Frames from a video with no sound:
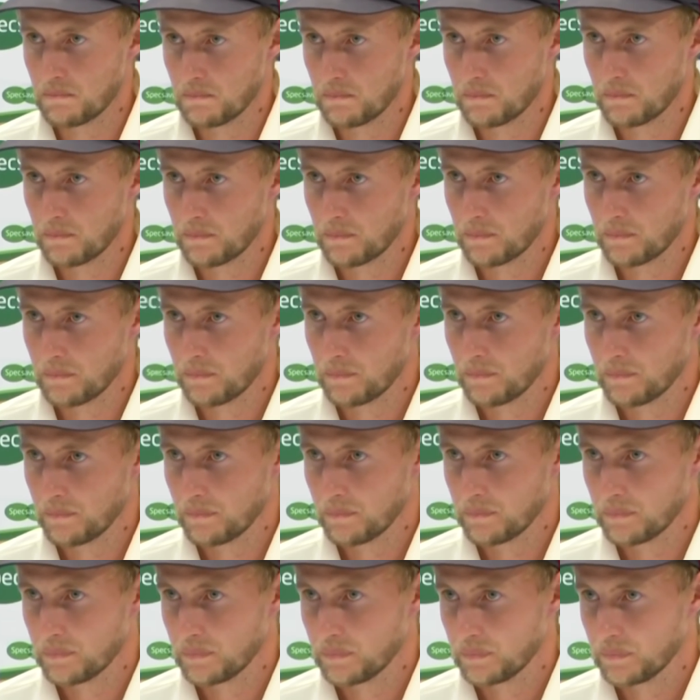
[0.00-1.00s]

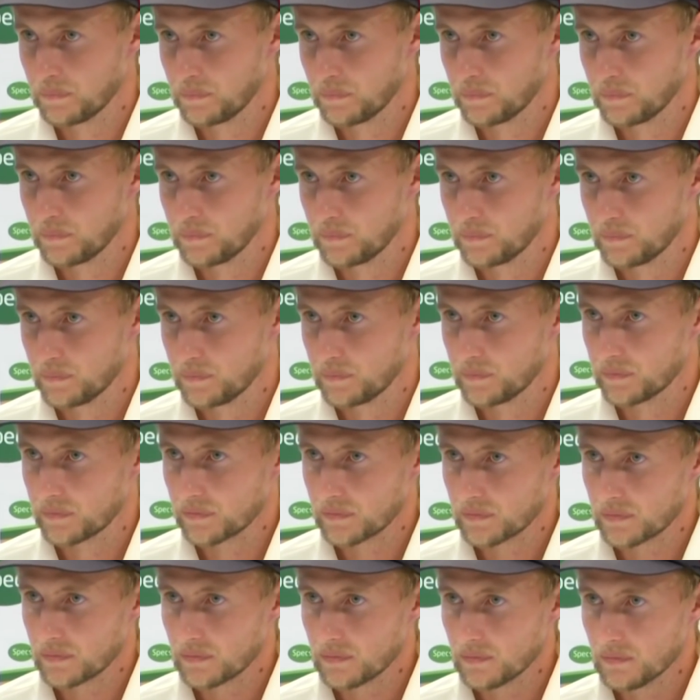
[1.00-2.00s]

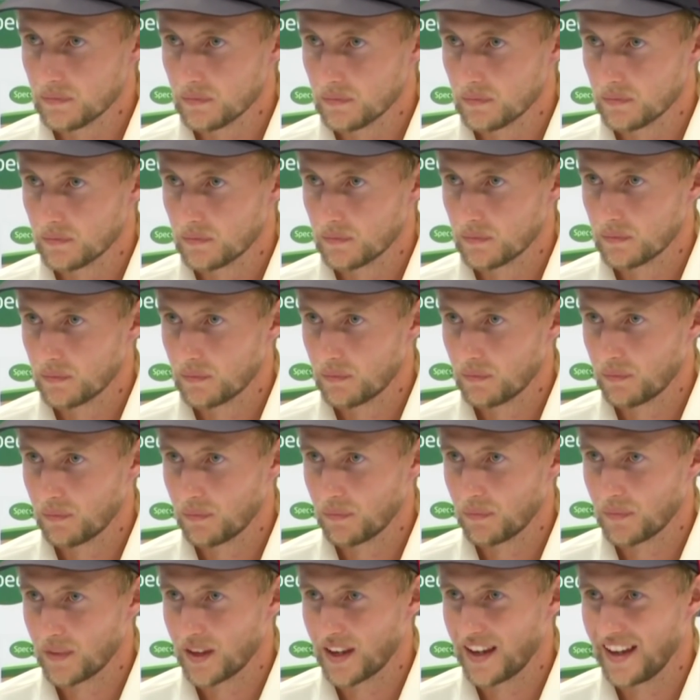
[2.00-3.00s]

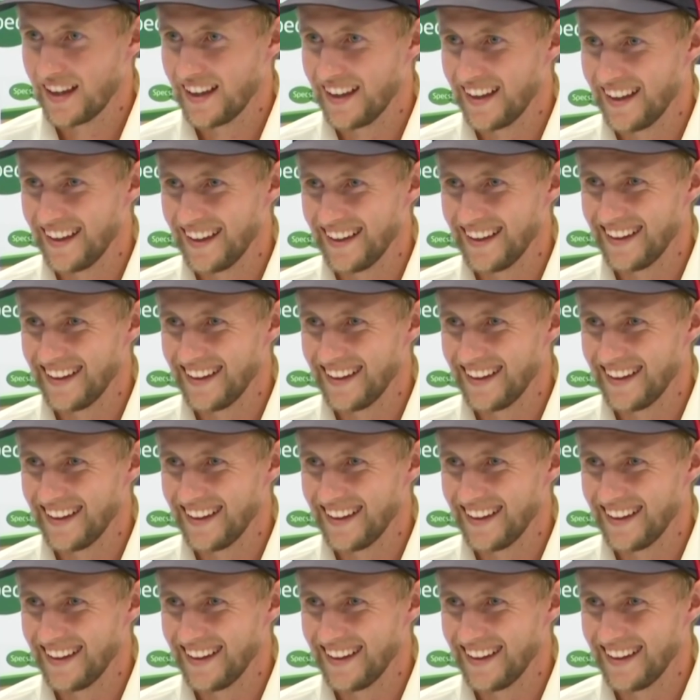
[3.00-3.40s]
[no speech]